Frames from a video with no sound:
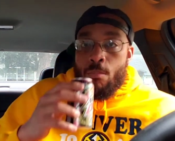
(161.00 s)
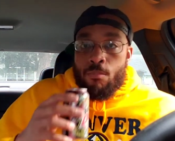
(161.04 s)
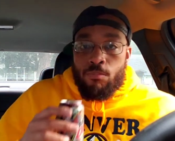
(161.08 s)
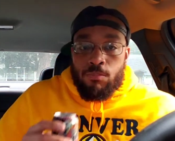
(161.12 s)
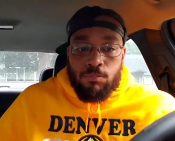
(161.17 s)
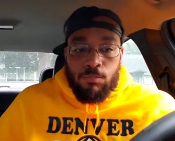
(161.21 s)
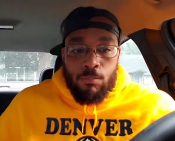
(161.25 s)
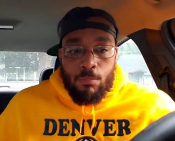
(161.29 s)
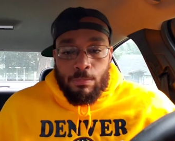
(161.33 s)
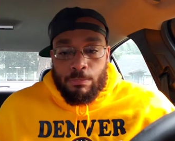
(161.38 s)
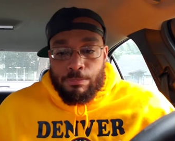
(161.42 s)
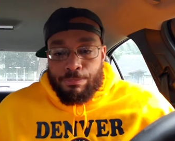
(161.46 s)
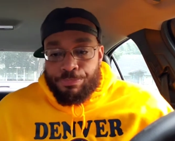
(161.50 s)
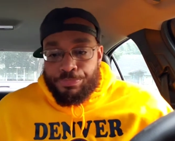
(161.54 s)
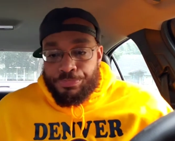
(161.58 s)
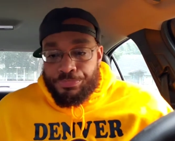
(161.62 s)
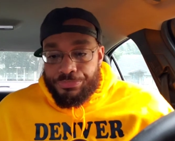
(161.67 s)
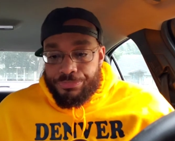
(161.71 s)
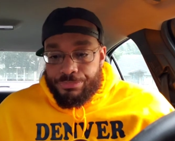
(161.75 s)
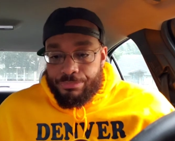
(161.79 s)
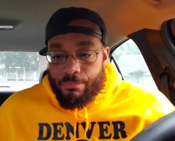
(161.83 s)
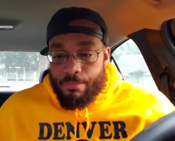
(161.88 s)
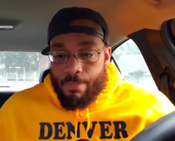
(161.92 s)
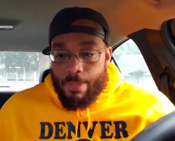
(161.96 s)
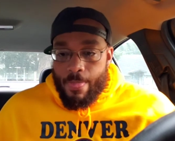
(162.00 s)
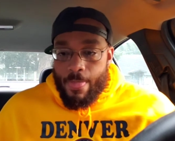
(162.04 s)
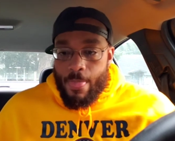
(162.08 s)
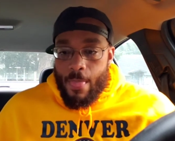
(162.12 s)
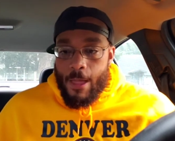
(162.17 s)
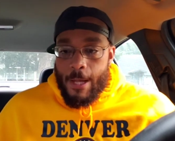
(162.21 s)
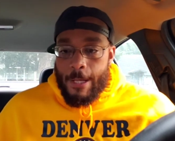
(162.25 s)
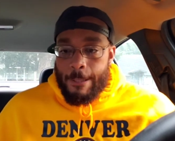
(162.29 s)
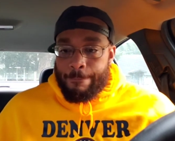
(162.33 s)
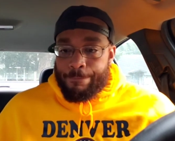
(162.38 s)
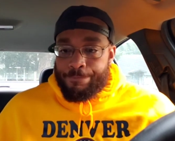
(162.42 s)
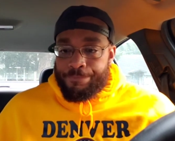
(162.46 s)

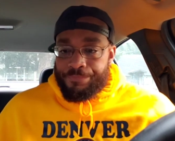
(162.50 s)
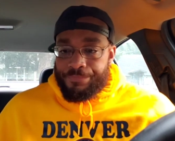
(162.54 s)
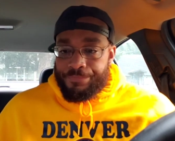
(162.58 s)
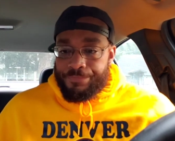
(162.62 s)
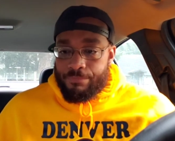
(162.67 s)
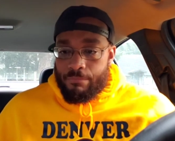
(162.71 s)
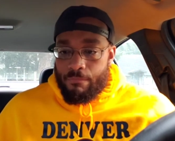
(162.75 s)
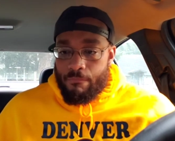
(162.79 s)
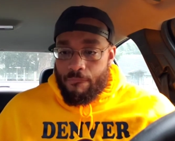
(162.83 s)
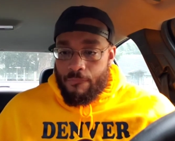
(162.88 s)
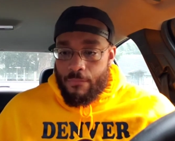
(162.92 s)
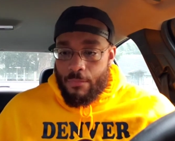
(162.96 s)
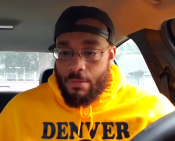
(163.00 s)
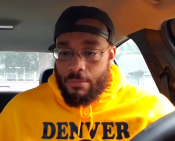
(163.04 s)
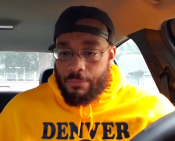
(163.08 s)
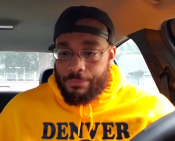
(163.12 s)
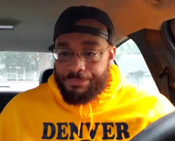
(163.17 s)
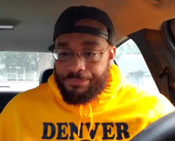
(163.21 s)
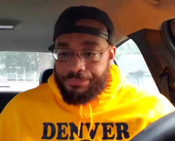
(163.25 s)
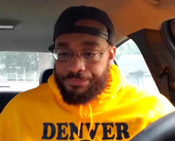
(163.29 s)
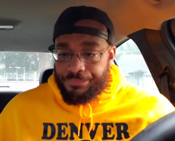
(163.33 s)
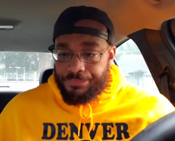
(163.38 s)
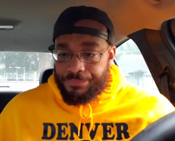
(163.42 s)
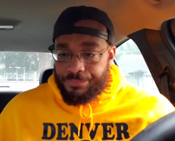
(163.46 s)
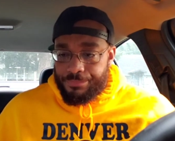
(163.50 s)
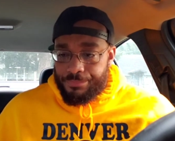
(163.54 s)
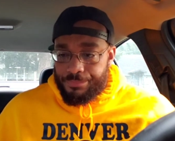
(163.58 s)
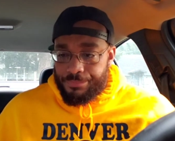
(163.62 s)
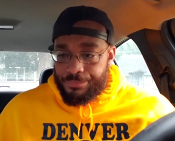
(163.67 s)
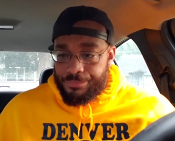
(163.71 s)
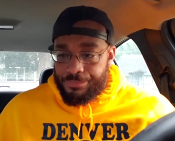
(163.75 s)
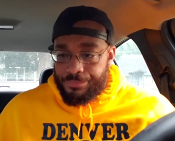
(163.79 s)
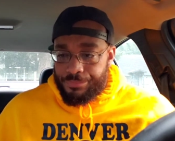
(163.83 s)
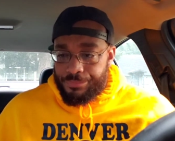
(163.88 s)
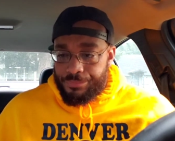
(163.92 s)
Nobody speaks.